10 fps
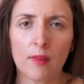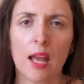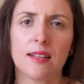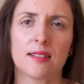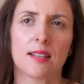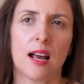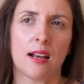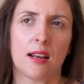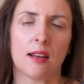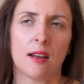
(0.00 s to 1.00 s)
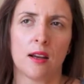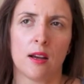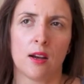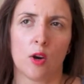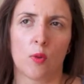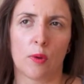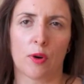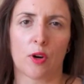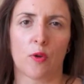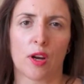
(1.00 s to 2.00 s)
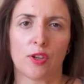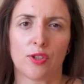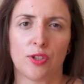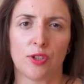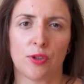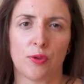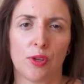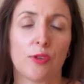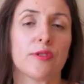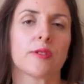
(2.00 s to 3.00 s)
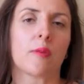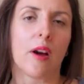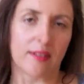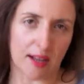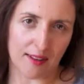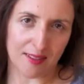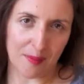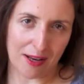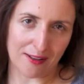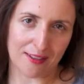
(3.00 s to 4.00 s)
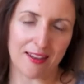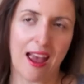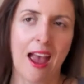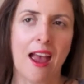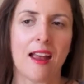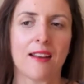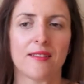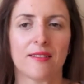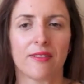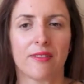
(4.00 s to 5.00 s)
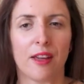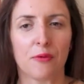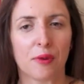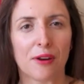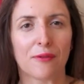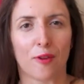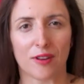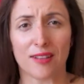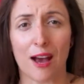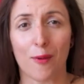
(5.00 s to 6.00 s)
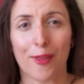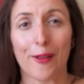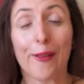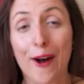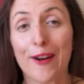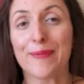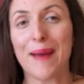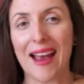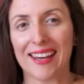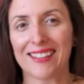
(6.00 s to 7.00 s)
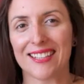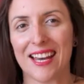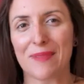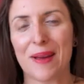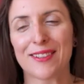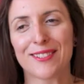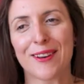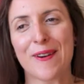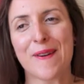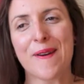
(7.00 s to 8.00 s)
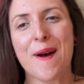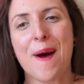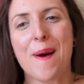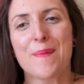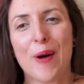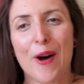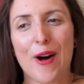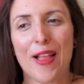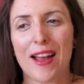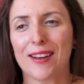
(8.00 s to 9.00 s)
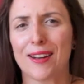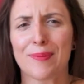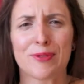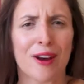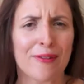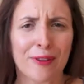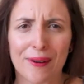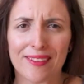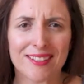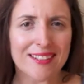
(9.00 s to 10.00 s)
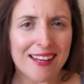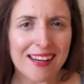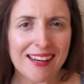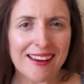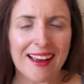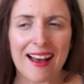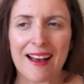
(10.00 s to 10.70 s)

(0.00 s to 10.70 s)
and decided we were going to use some contact cement and then reinforce that with a lot of packing tape. And so Paul ended up driving around the city,